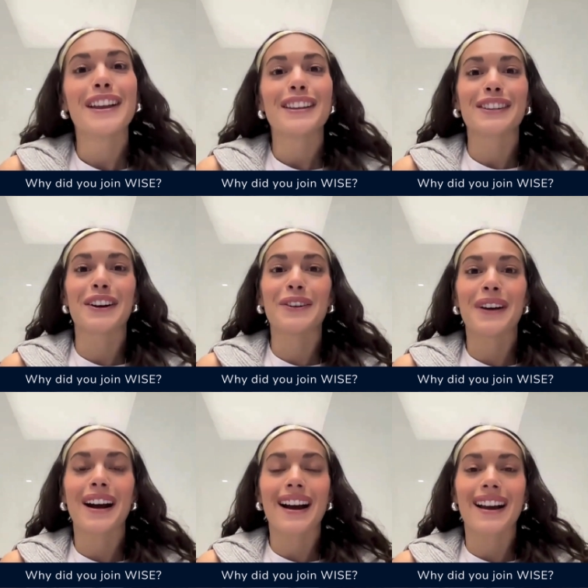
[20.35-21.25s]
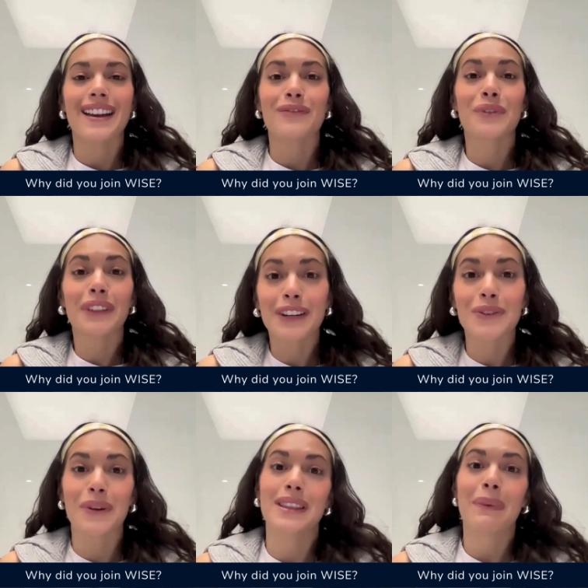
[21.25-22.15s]
So, I have really
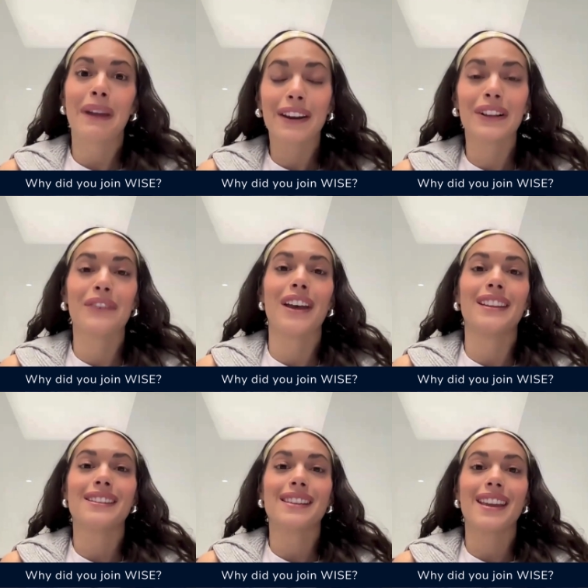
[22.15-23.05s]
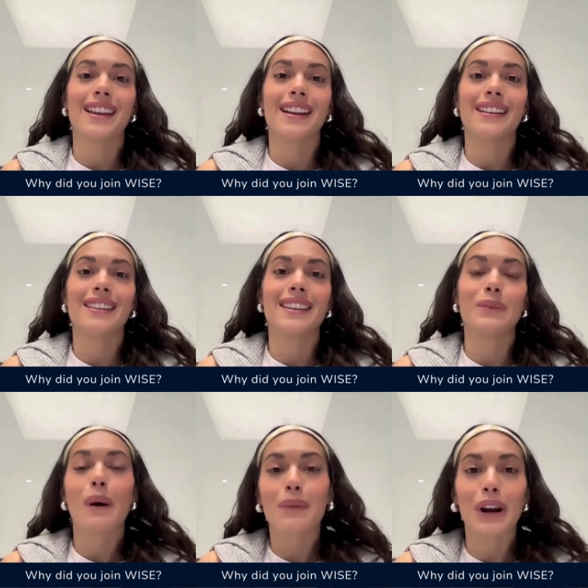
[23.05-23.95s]
enjoyed the panel events and the
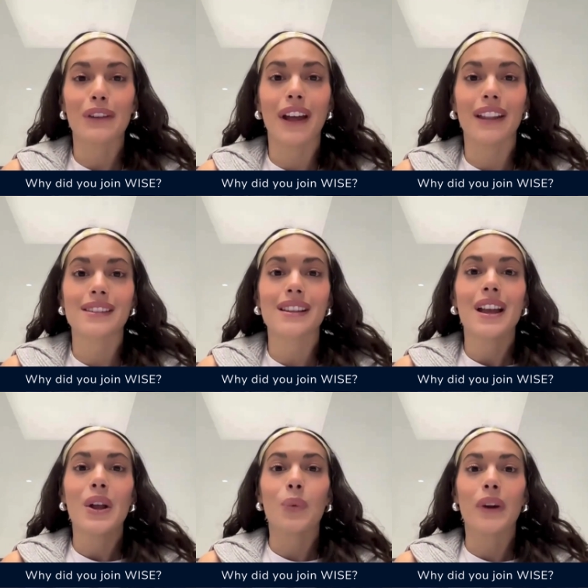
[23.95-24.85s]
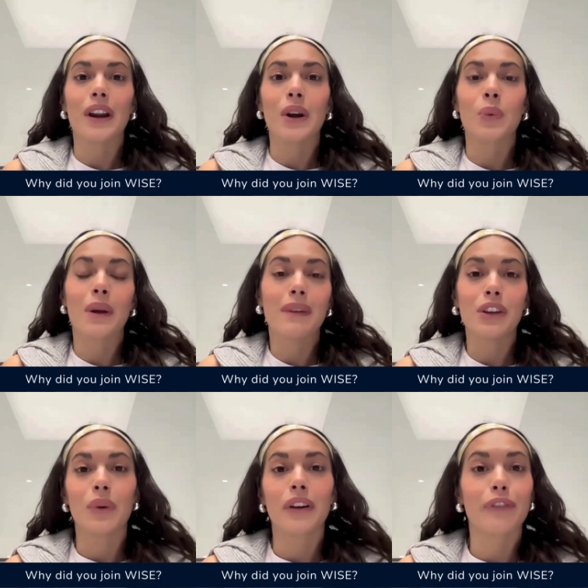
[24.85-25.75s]
webinar events where women
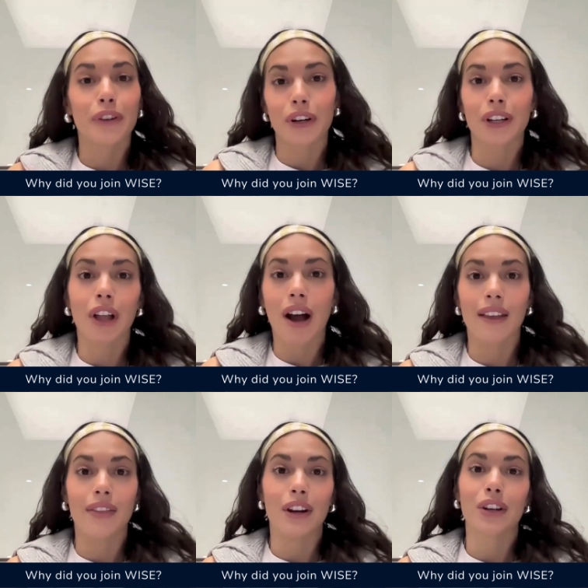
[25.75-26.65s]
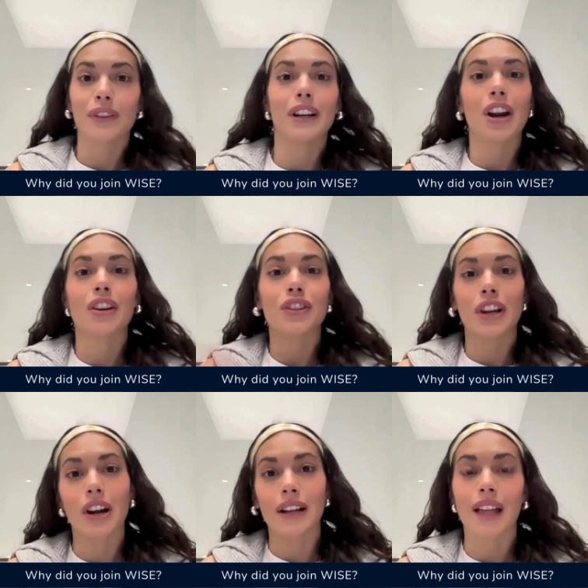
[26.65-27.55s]
who are further along in their career are
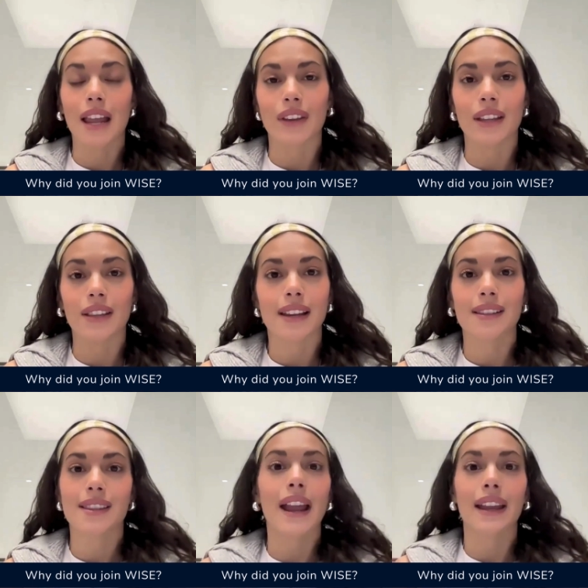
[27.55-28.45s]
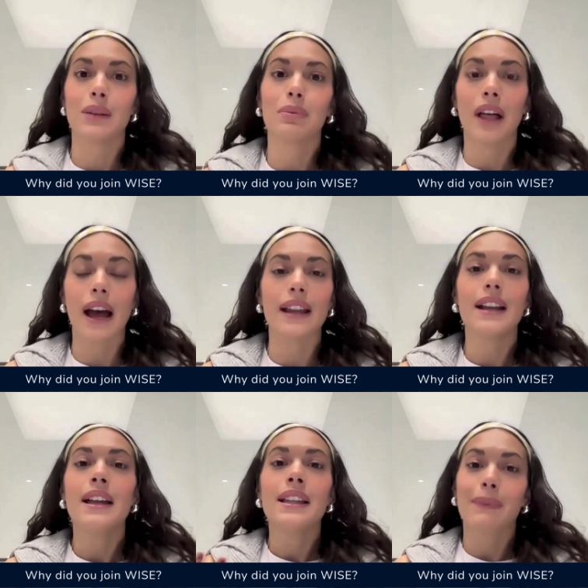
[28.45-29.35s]
sharing a lot of insights that I can apply
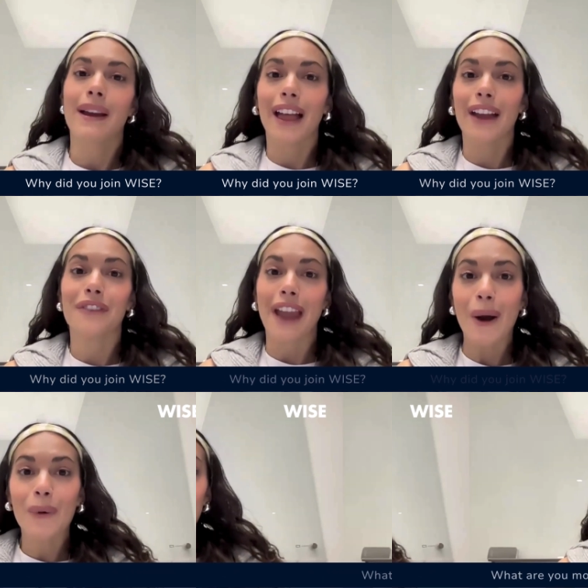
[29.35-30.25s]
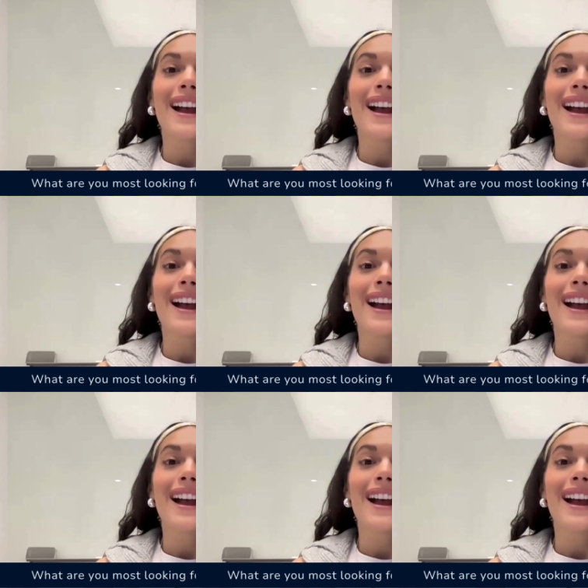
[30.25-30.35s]
to my life now.